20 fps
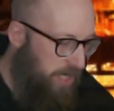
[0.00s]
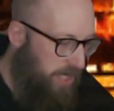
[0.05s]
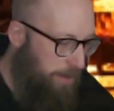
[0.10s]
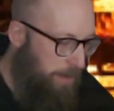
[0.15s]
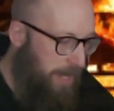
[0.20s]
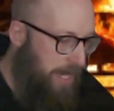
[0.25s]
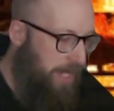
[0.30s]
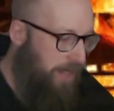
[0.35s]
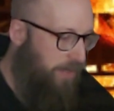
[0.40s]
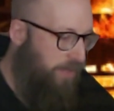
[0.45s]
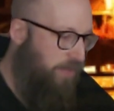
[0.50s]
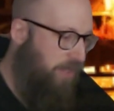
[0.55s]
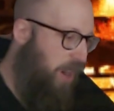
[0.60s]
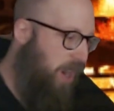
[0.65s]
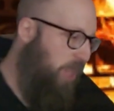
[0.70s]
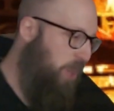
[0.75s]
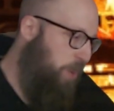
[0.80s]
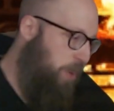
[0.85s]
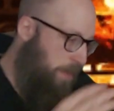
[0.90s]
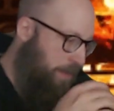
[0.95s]
to me to
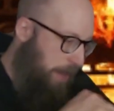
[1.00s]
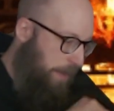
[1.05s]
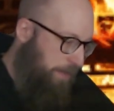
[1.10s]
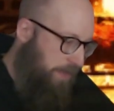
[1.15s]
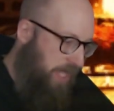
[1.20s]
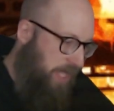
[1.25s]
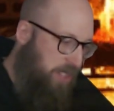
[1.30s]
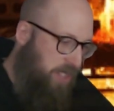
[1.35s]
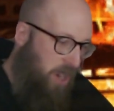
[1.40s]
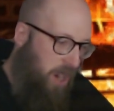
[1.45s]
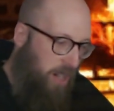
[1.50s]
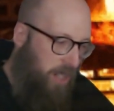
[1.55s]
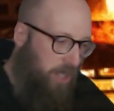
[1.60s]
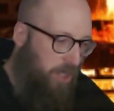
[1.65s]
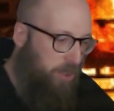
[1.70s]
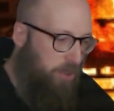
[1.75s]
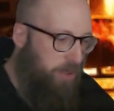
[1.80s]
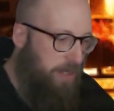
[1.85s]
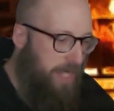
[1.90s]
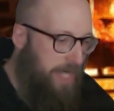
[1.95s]
follow him up the dark,
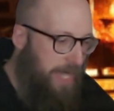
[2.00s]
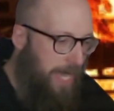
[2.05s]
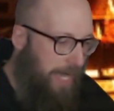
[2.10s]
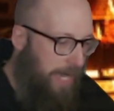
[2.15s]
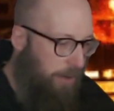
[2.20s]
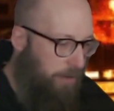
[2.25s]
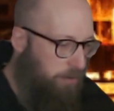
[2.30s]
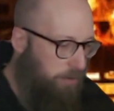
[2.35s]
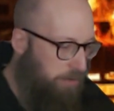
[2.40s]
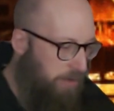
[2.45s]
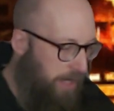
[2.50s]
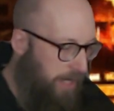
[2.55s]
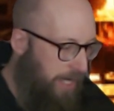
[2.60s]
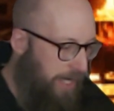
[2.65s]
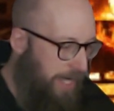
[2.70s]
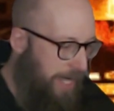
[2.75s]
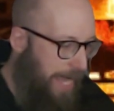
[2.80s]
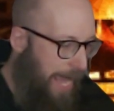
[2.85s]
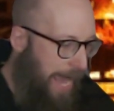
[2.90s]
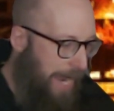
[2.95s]
creaking, and
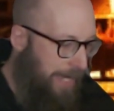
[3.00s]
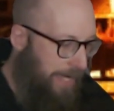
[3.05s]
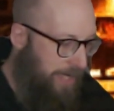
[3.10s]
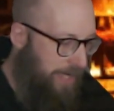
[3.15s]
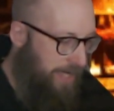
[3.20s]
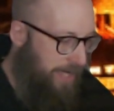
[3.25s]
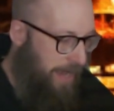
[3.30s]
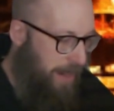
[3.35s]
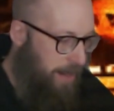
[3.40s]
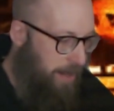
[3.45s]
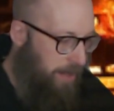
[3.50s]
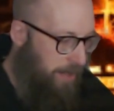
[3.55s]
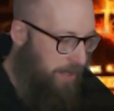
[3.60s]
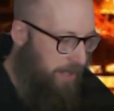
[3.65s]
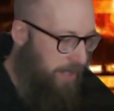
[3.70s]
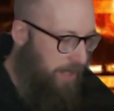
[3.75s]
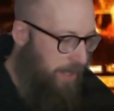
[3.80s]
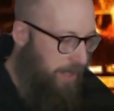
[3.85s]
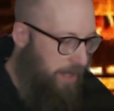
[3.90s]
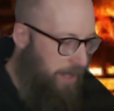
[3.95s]
rickety attic
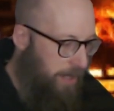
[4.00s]
stairs.